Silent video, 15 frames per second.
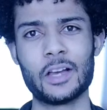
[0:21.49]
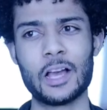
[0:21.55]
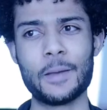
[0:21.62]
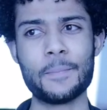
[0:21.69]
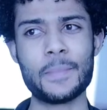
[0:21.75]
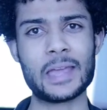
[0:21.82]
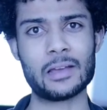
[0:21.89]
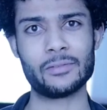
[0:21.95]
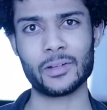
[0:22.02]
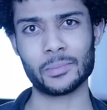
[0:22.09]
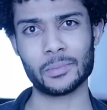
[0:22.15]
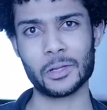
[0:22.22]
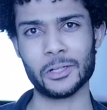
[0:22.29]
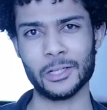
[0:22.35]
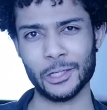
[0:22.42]
that I may have
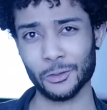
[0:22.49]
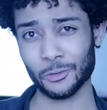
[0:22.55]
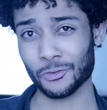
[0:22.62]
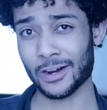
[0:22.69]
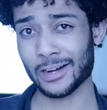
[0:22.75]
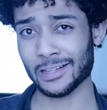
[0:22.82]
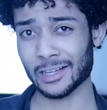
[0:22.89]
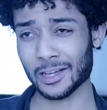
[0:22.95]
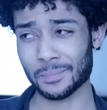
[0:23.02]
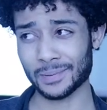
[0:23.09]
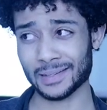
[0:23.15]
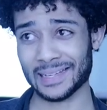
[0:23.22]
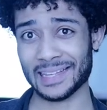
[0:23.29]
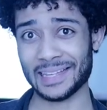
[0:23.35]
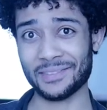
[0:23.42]
uploaded already, I
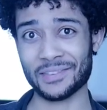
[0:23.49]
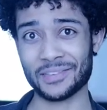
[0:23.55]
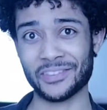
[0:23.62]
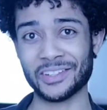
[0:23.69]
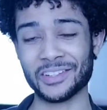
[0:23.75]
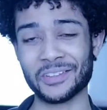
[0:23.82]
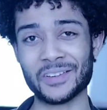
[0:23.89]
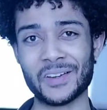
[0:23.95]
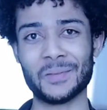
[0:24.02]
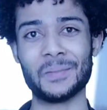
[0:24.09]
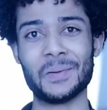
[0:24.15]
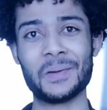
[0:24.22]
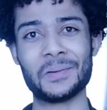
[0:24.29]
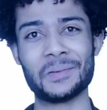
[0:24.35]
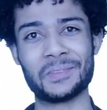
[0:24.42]
believe if I don't
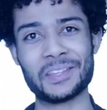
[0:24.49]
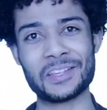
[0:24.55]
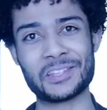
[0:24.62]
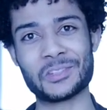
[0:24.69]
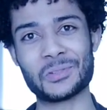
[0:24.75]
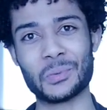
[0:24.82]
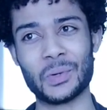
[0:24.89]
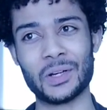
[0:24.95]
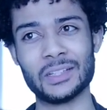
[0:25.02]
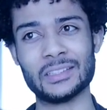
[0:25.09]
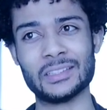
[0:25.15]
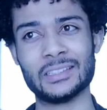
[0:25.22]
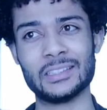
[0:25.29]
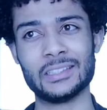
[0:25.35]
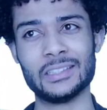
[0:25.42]
upload this
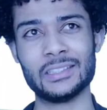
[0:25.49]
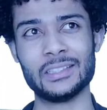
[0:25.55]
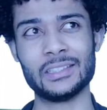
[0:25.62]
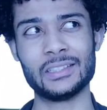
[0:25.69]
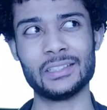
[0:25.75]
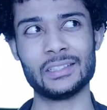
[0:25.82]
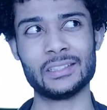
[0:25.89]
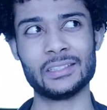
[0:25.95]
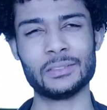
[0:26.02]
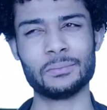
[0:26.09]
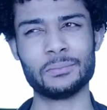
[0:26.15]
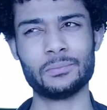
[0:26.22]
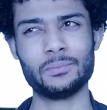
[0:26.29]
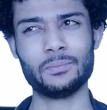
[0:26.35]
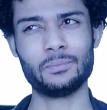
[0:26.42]
one
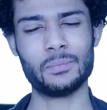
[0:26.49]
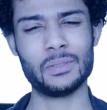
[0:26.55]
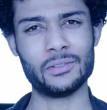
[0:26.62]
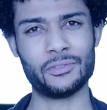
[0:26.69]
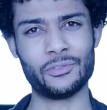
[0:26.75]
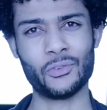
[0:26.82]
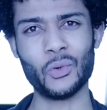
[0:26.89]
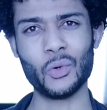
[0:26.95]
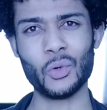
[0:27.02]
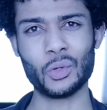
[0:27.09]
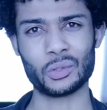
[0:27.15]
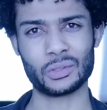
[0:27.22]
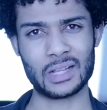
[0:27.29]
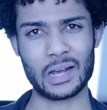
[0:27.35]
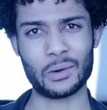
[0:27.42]

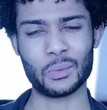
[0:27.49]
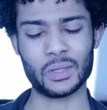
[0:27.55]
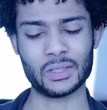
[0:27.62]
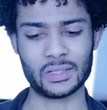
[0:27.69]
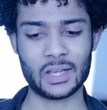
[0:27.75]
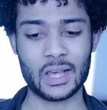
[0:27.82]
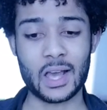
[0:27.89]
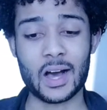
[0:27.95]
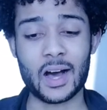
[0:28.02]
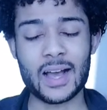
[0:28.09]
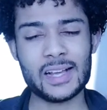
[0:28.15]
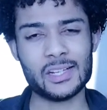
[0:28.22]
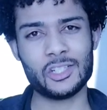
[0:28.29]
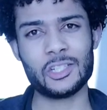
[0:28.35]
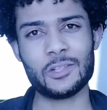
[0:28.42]
before that one, I
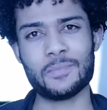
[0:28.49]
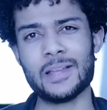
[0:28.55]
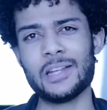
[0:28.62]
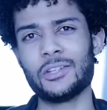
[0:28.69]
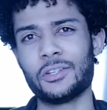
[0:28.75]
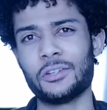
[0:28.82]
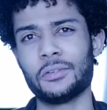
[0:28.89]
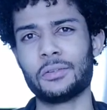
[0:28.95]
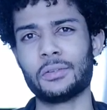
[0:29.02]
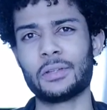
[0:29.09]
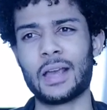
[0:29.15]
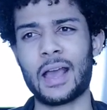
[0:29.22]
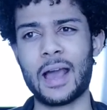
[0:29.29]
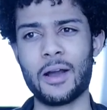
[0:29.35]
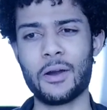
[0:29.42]
actually mentioned
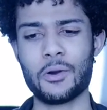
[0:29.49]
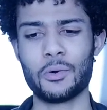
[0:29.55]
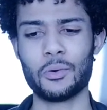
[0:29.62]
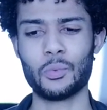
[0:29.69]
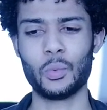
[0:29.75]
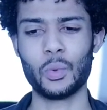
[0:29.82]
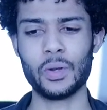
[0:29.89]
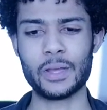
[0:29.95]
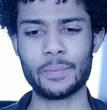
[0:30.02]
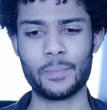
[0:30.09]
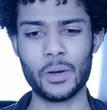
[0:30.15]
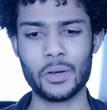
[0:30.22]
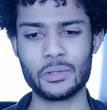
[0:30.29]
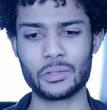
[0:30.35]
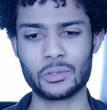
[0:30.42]
how what I
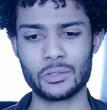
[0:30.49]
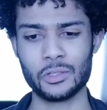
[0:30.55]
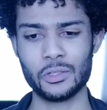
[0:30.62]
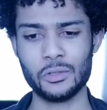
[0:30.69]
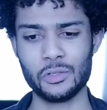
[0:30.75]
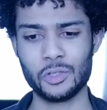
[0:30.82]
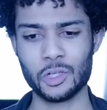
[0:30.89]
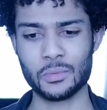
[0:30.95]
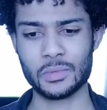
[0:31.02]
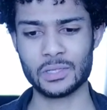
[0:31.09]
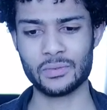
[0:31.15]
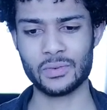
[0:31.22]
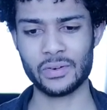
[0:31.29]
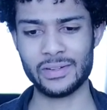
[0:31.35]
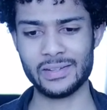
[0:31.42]
post on YouTube
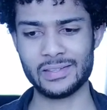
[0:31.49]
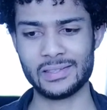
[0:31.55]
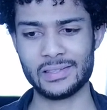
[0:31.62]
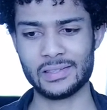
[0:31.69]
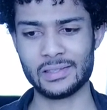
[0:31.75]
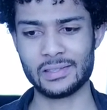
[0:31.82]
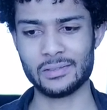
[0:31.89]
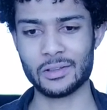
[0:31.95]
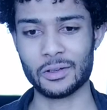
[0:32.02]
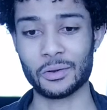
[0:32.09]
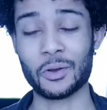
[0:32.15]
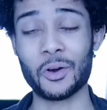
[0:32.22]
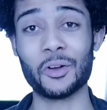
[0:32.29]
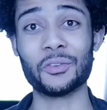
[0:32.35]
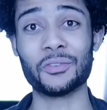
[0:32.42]
is
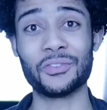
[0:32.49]
on